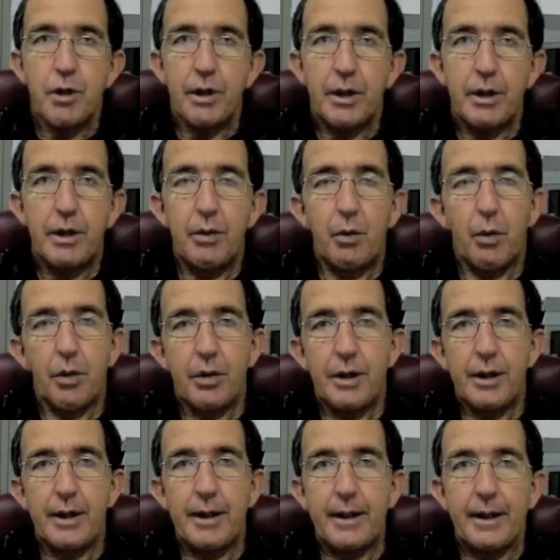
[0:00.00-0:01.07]
Do you want
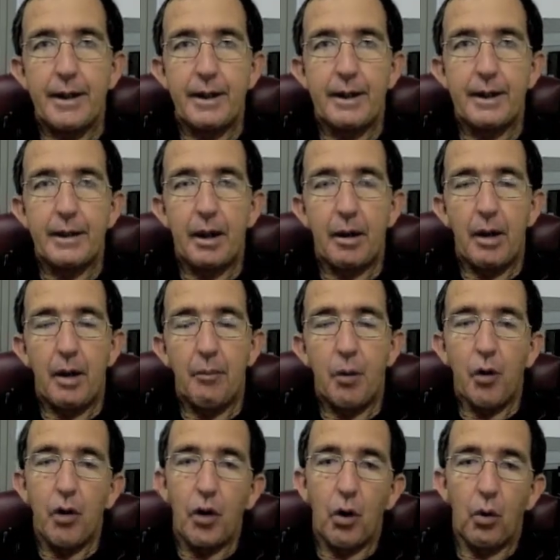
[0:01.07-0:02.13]
a
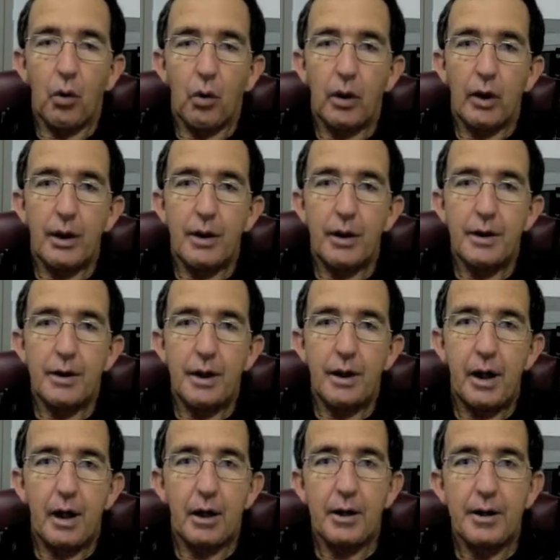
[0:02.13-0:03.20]
modern look using
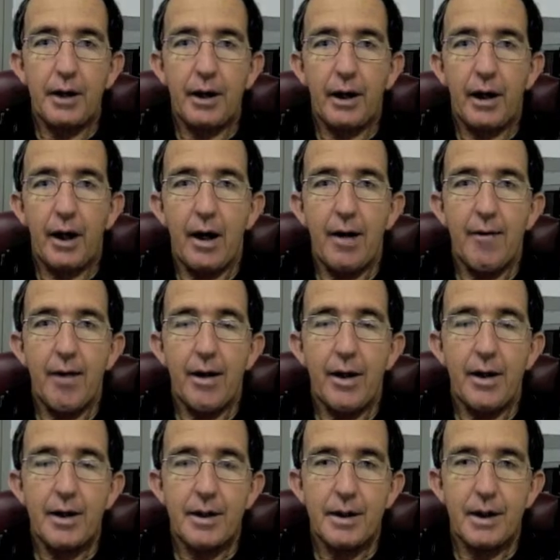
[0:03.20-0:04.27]
yuccas and
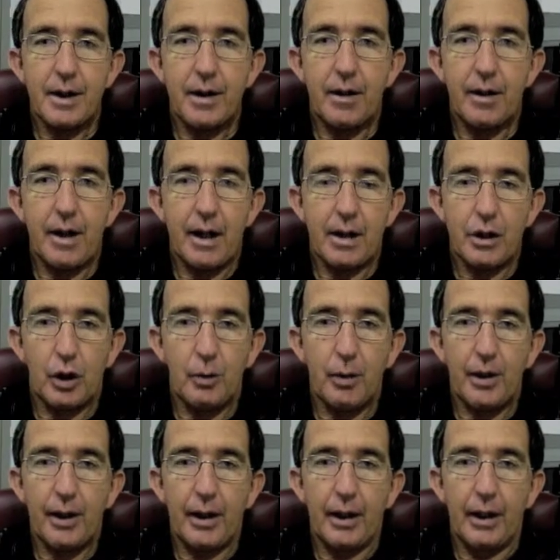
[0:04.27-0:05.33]
agaves, that type of
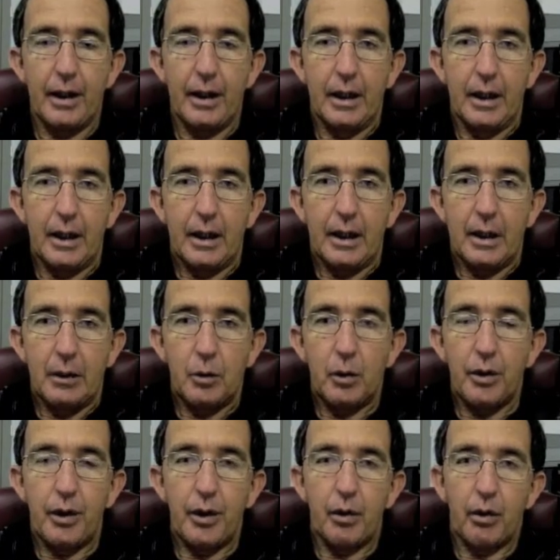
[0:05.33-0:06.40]
thing? Or are
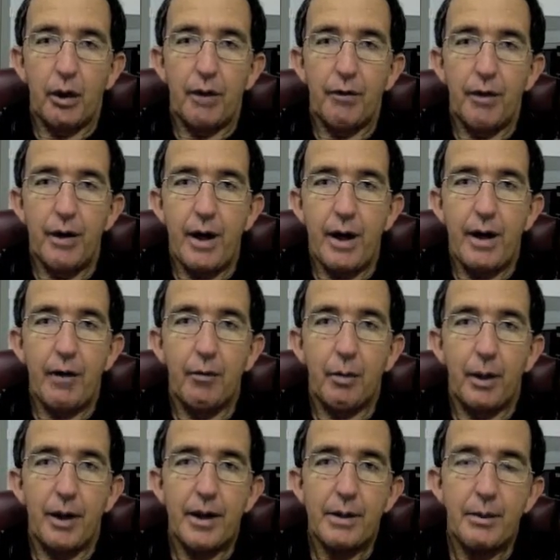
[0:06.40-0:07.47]
you looking for native
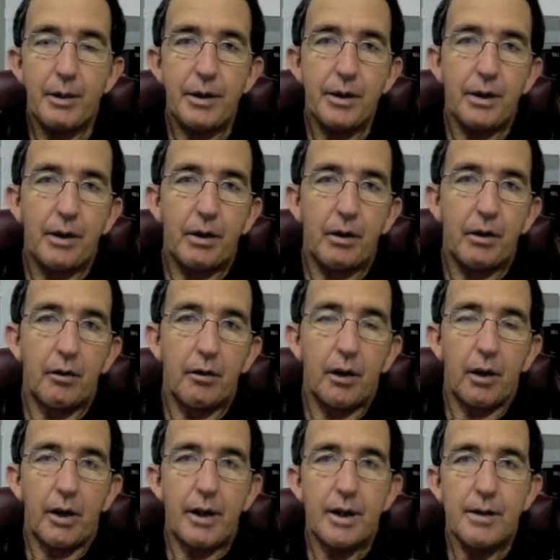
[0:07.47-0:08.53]
plants? We're using
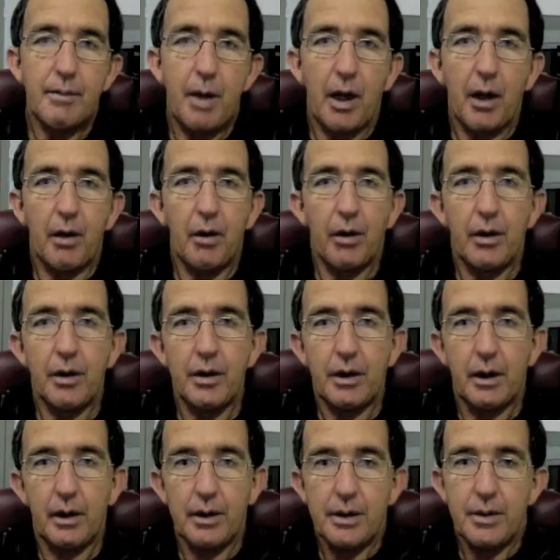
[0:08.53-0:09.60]
grevilleas, melaleucas,
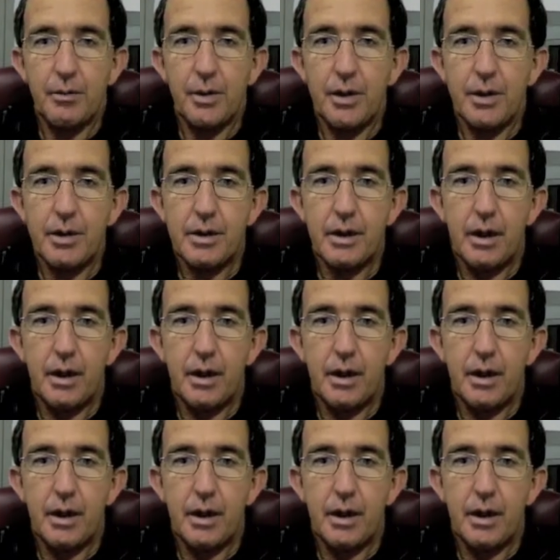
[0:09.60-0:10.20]
callistemons.